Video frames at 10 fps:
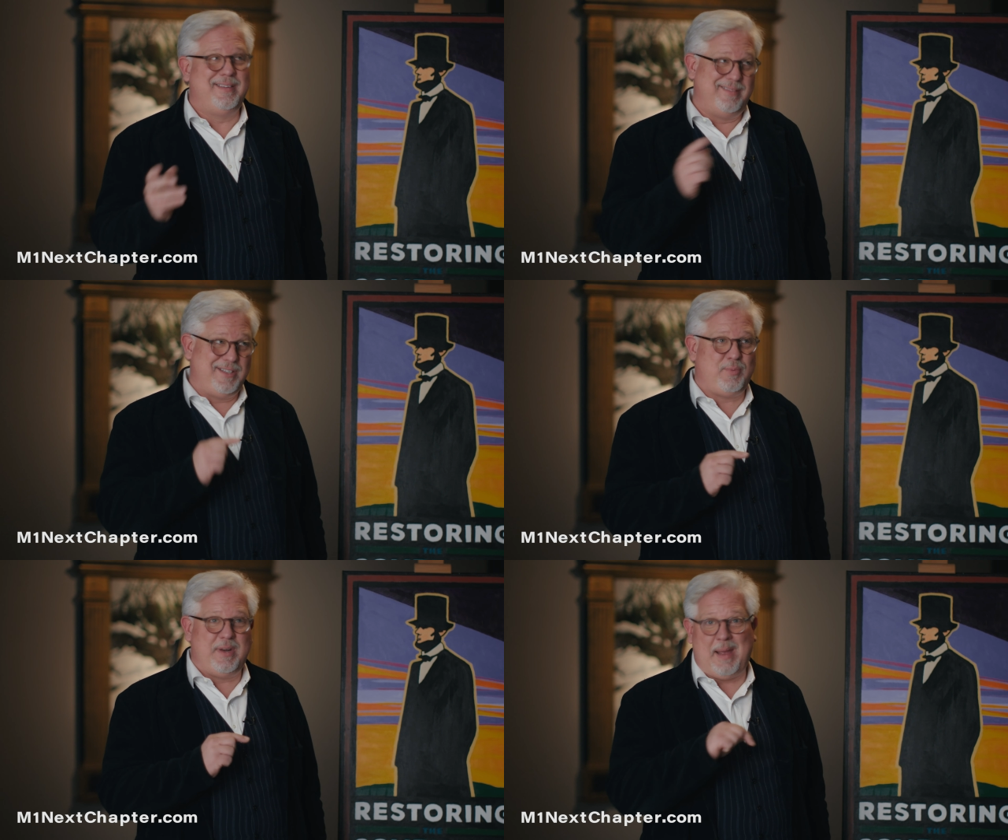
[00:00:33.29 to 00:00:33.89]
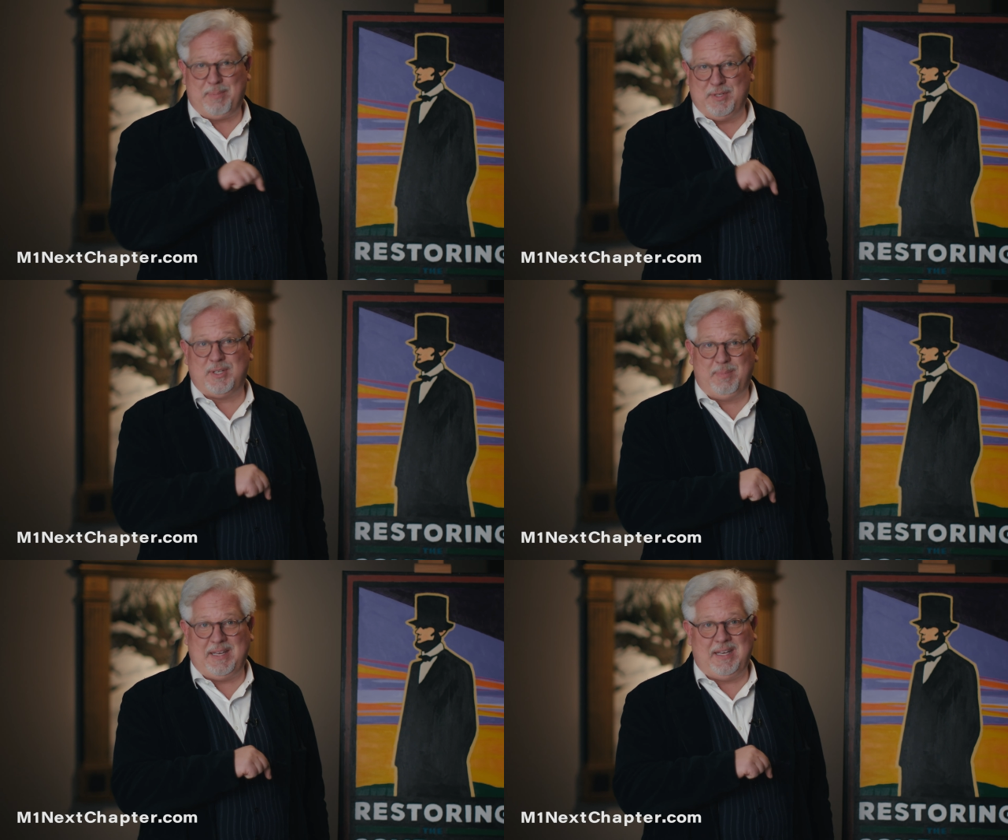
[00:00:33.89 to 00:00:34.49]
This one happens
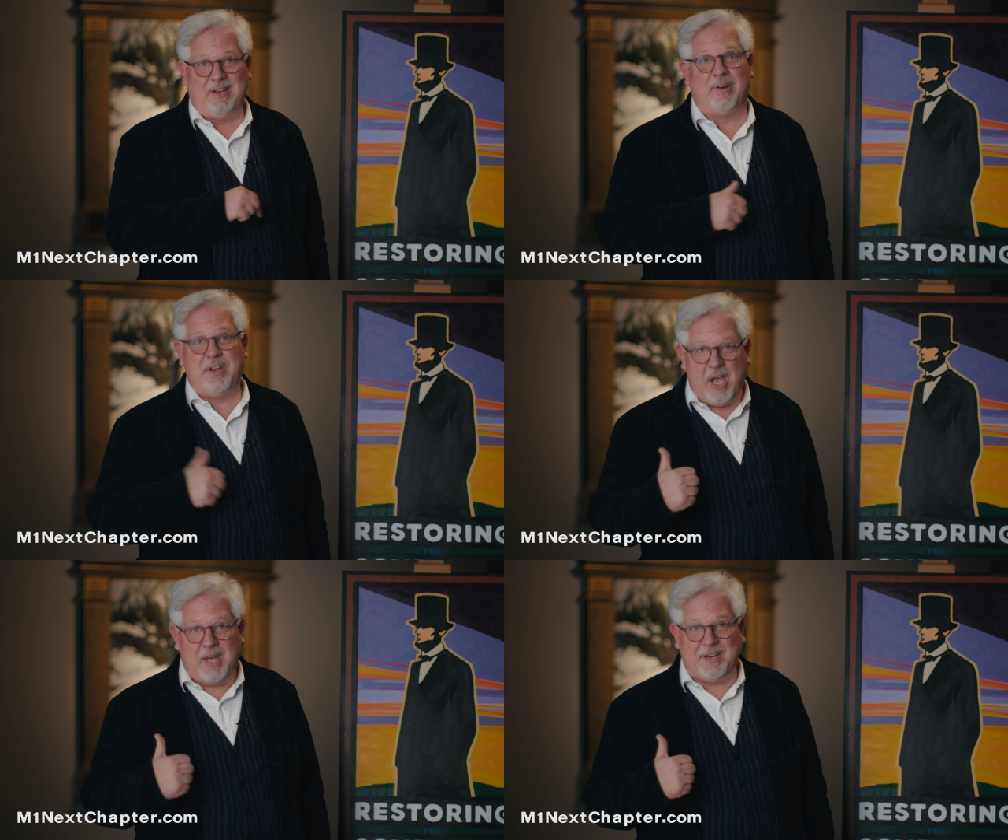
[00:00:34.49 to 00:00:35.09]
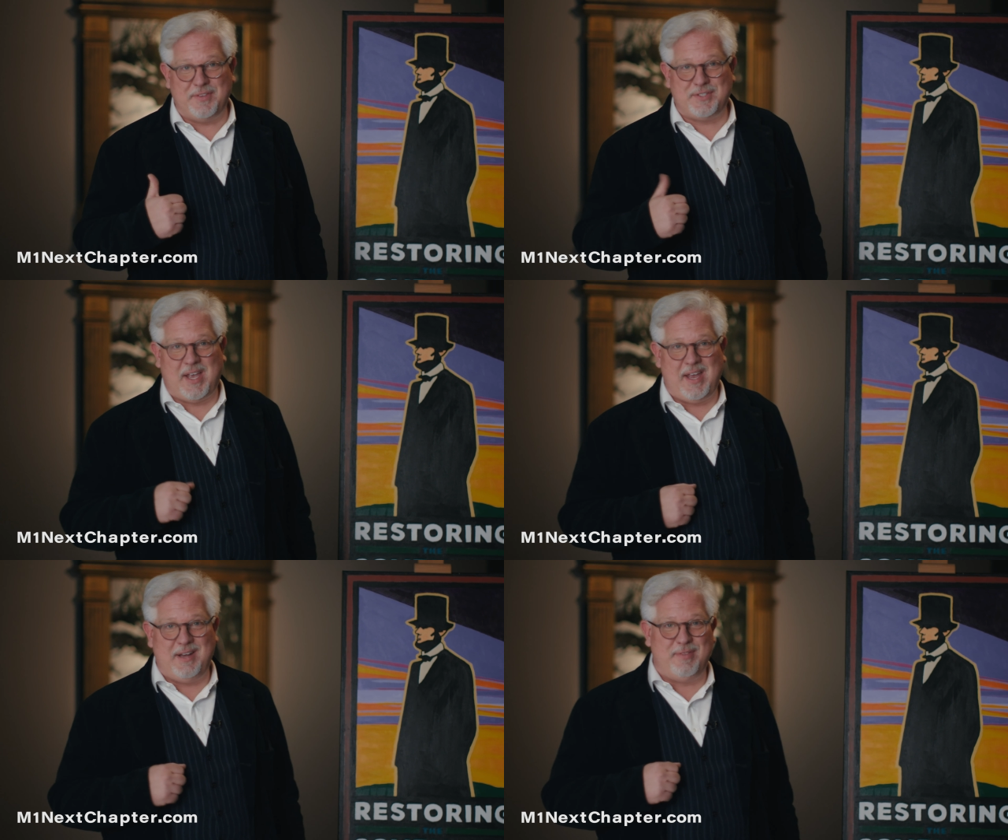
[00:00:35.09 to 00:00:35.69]
to be here and not in the
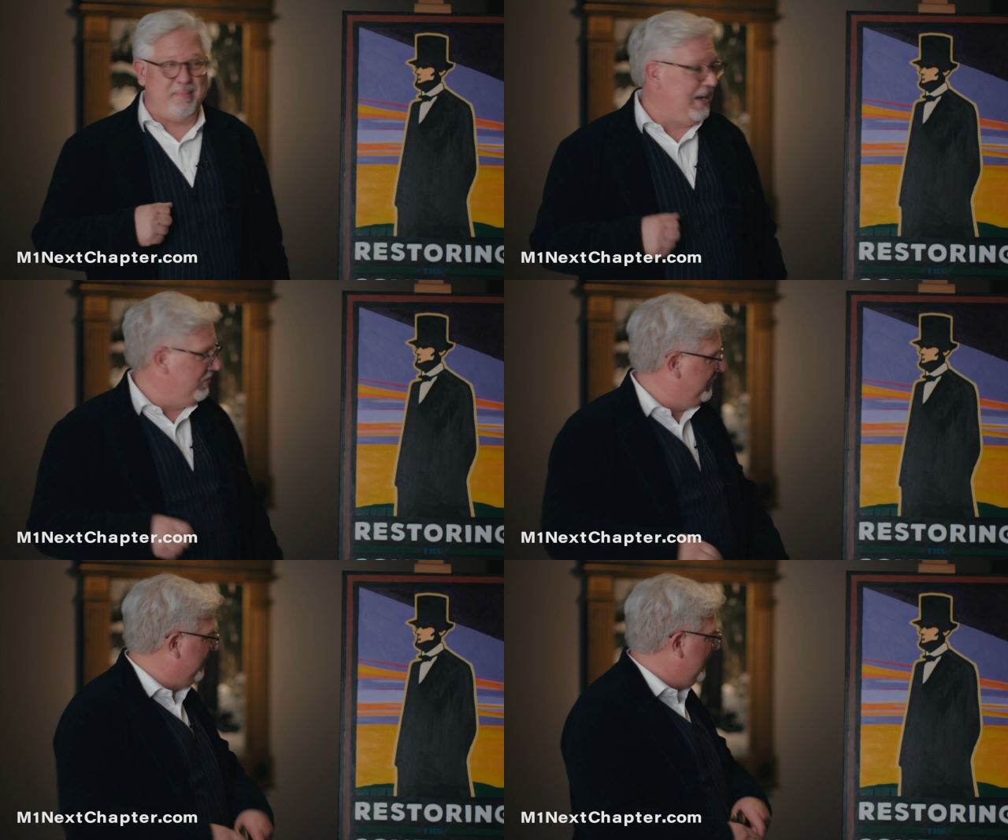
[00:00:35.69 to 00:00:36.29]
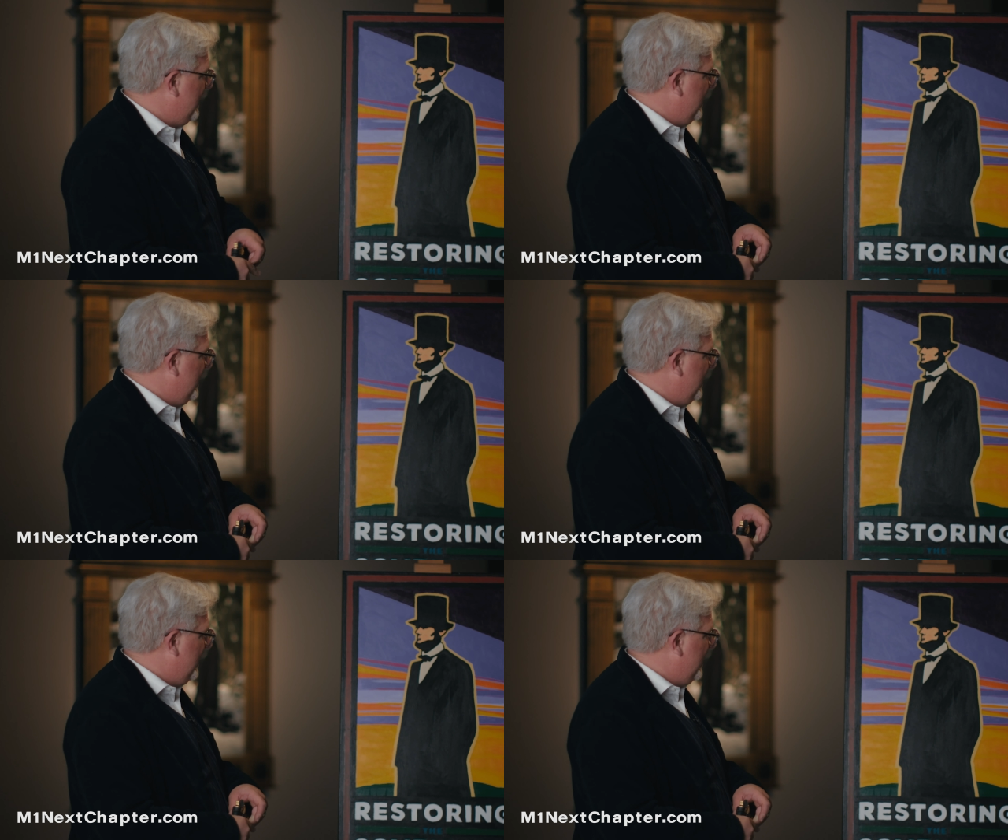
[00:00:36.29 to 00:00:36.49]
side of the mountain.